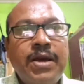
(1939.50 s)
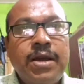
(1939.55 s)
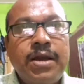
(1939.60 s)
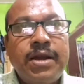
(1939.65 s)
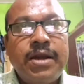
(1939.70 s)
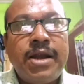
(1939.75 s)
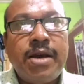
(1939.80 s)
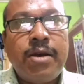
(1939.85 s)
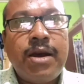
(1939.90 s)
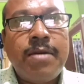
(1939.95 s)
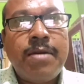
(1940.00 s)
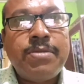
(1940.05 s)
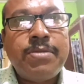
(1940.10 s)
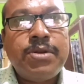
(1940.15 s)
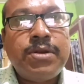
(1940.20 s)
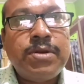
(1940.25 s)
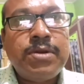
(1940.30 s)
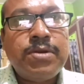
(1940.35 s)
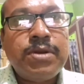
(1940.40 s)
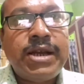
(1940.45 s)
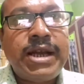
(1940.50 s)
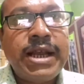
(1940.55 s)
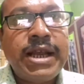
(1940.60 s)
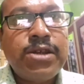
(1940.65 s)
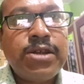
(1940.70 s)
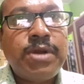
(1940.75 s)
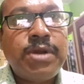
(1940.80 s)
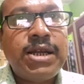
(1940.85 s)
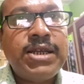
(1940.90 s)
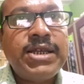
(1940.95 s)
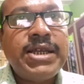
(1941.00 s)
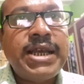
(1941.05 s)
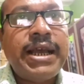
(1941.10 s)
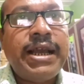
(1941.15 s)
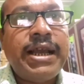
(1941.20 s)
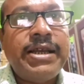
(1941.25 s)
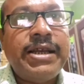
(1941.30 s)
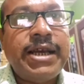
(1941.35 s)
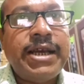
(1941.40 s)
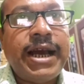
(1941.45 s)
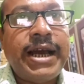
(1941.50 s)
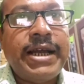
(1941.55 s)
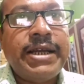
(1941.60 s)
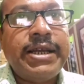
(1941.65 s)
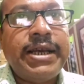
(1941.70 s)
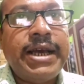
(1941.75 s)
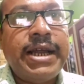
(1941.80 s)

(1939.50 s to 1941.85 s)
Now come to the next one is aldehyde.